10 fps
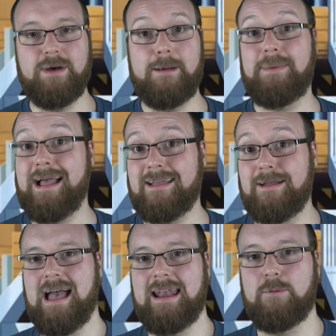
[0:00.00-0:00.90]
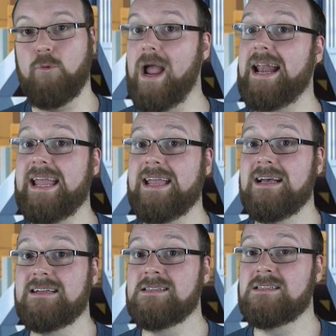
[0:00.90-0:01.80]
But I'm back, and I'm
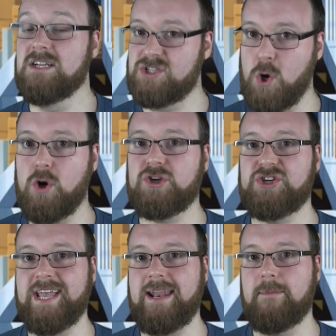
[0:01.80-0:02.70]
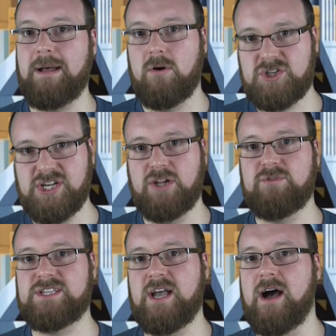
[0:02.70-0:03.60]
ready to talk shit about
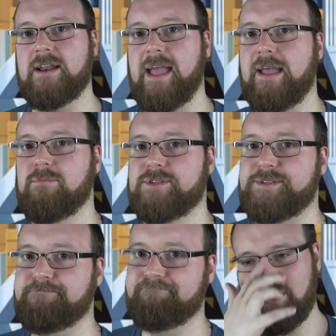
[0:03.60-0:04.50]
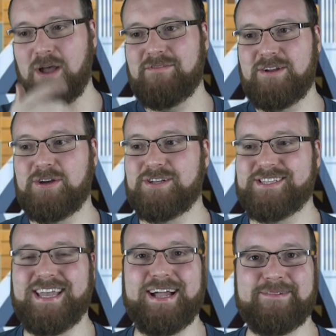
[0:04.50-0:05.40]
children's card games. It's not even a good
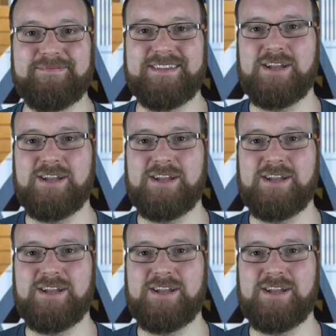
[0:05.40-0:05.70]
skill.